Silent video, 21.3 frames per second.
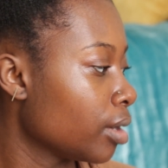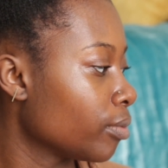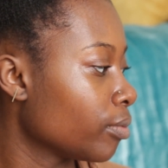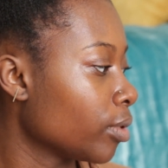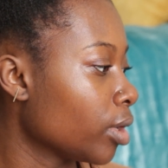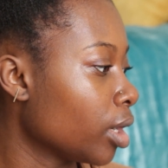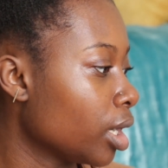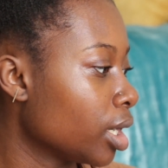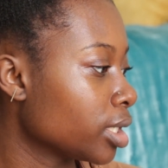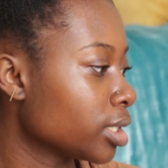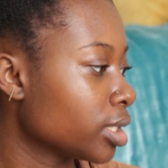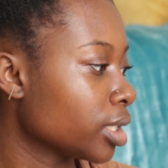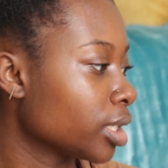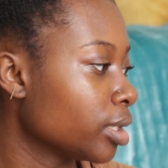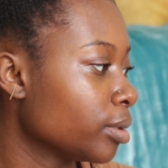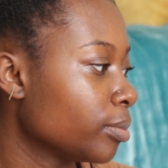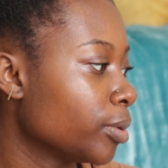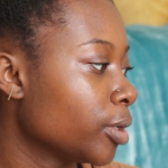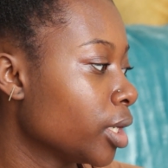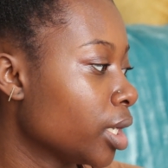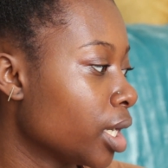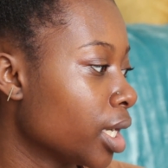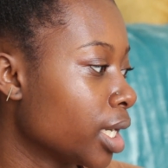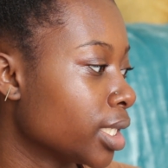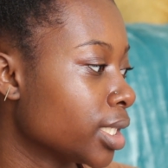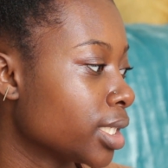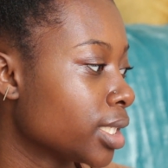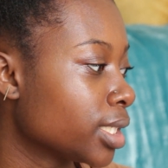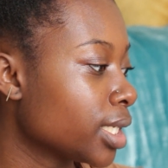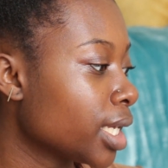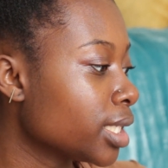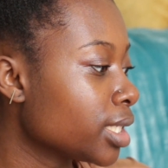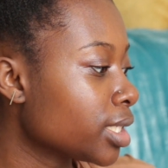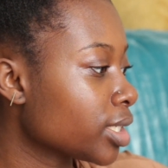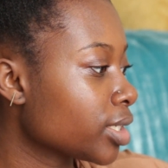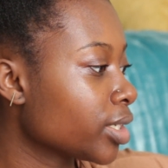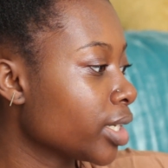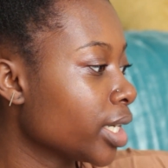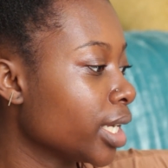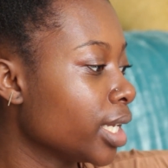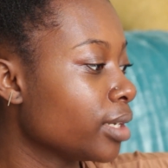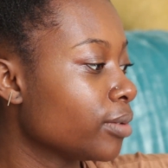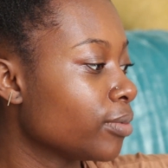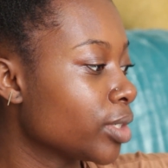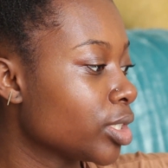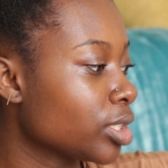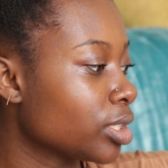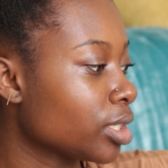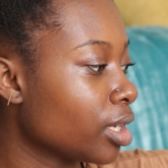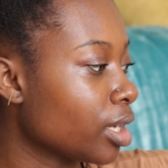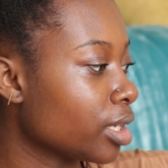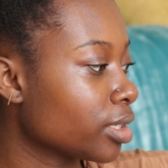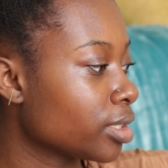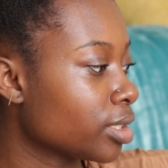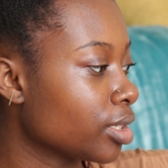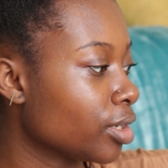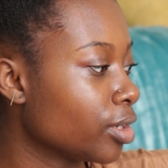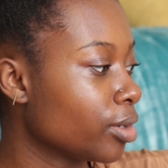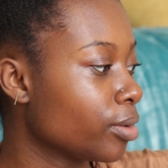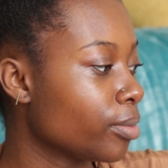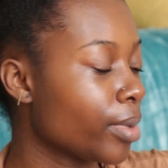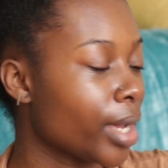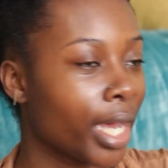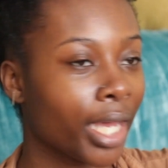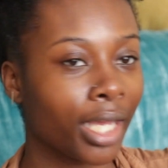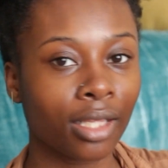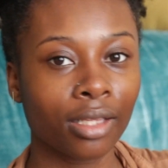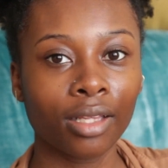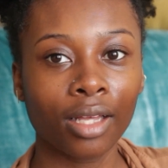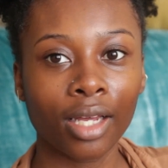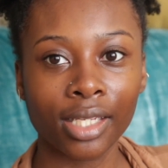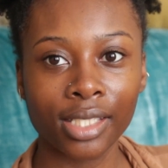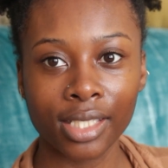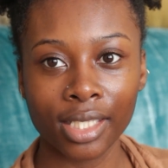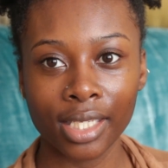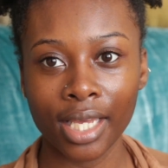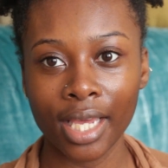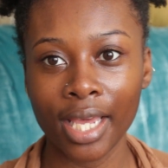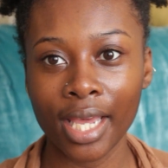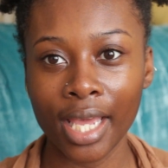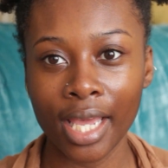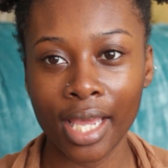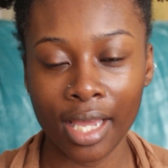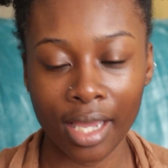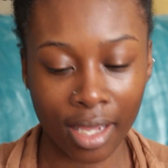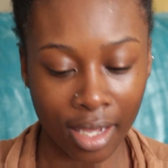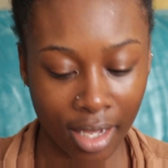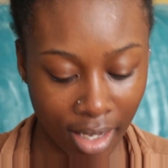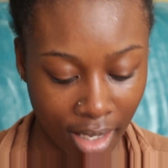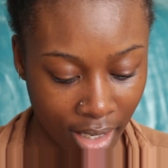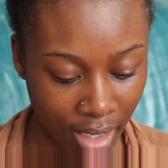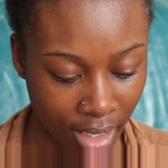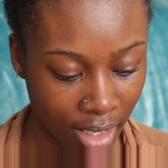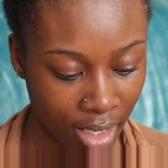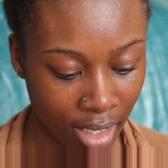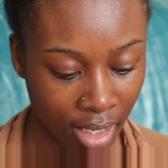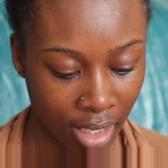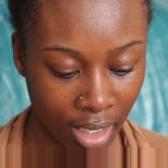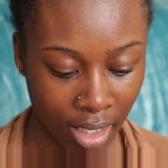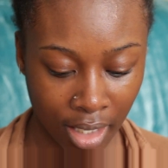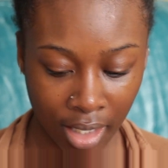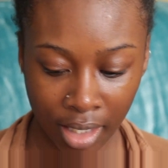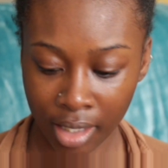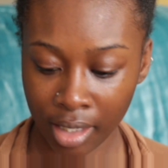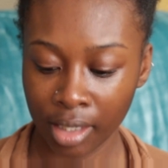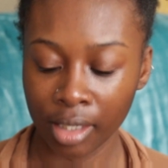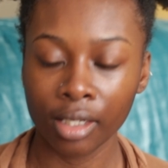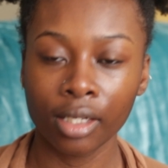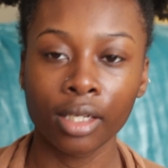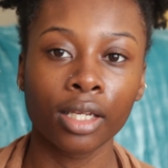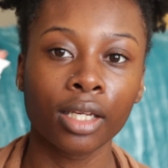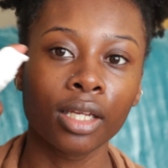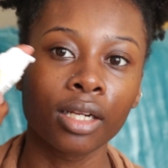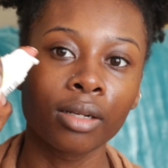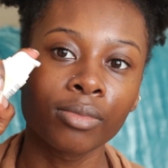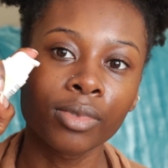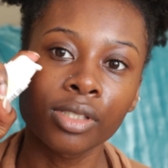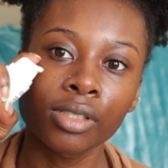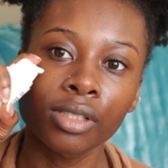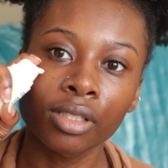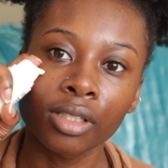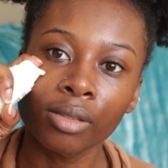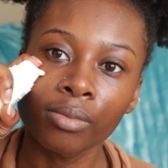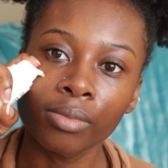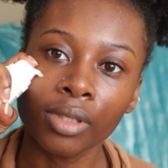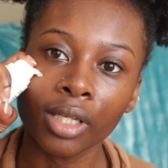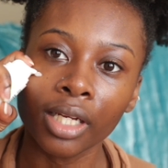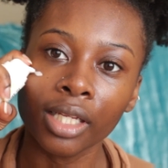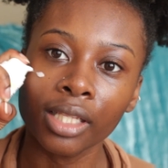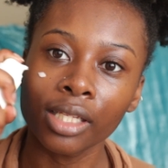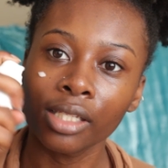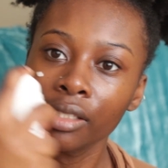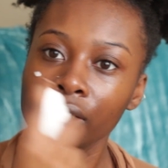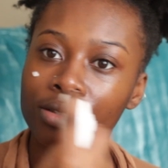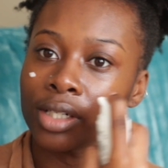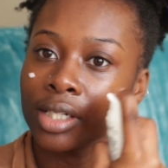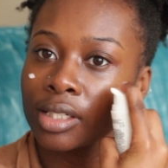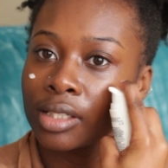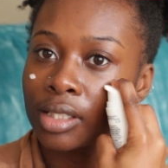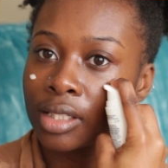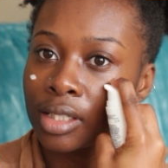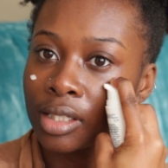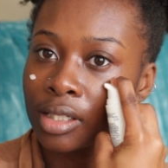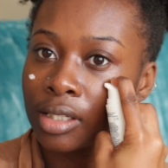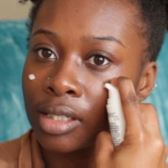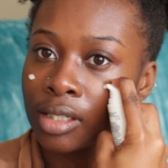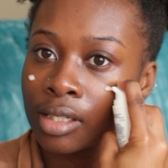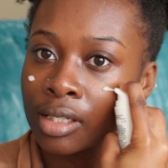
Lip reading: We're also gonna put on sunscreen, which is also by Glossier. And I'm just gonna apply that directly